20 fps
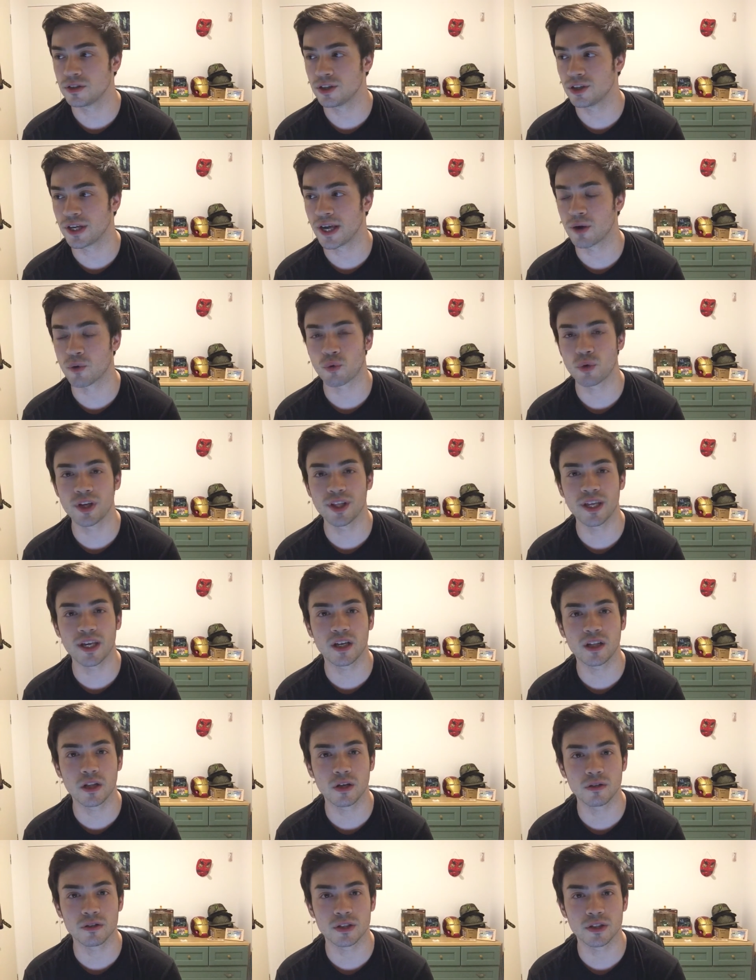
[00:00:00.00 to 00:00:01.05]
you get really
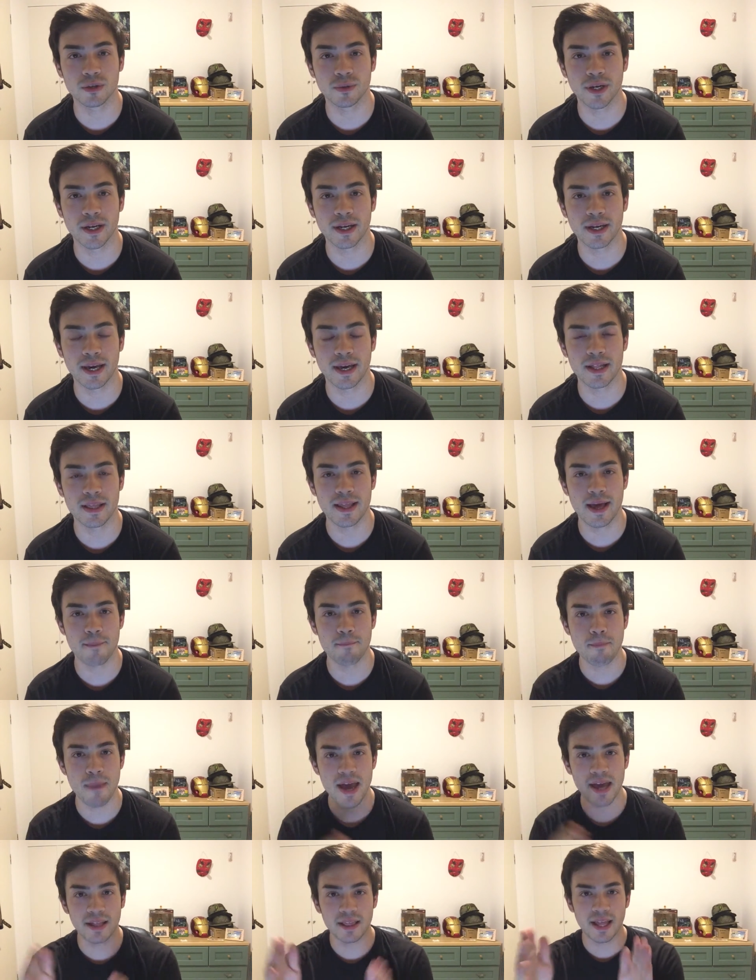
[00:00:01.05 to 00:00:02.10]
close to it, get in that
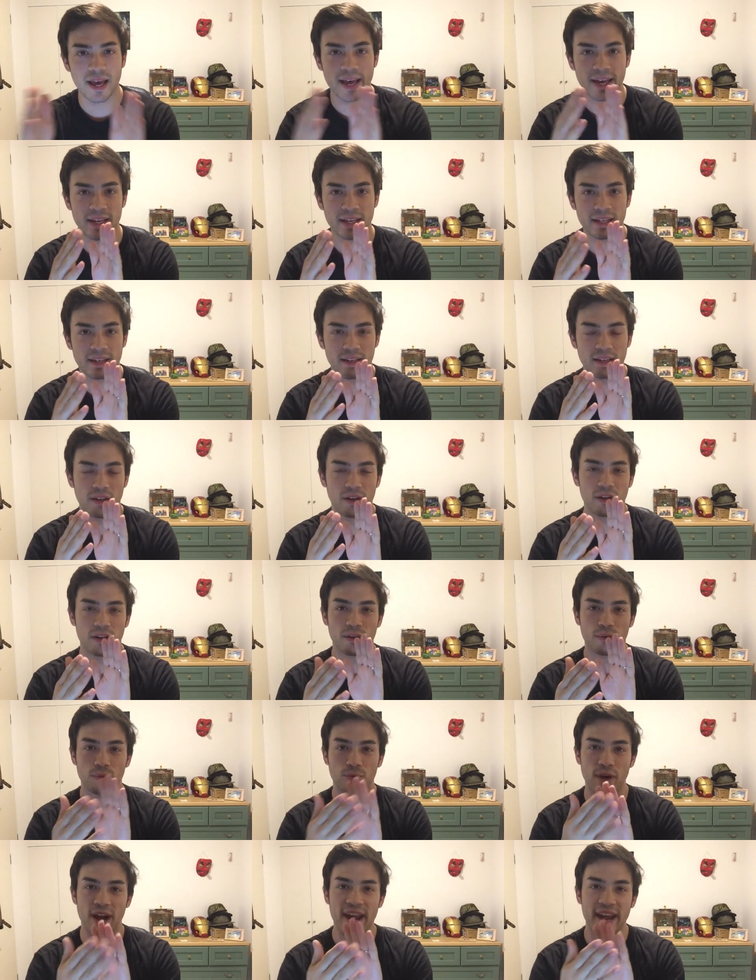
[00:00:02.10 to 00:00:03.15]
melee
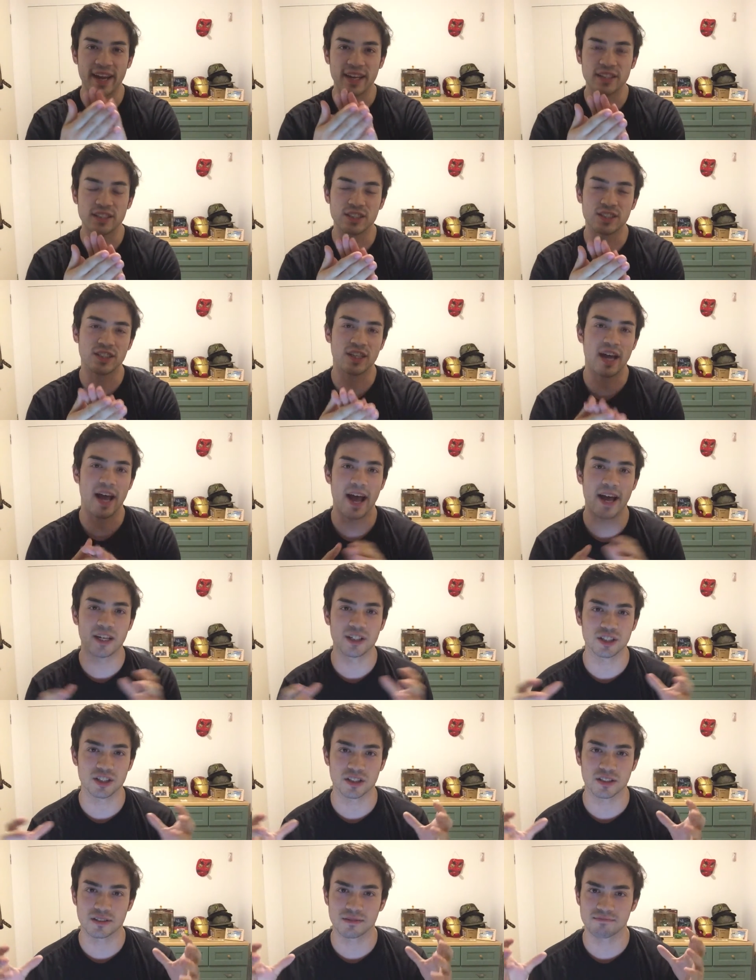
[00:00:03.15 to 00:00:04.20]
range and
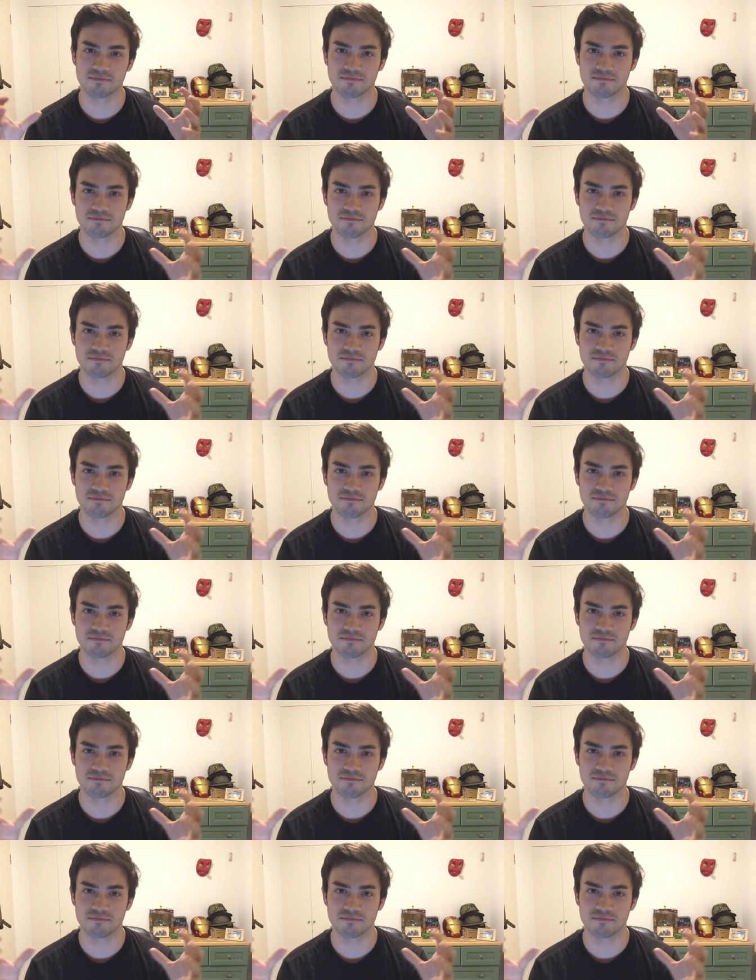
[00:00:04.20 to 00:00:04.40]
just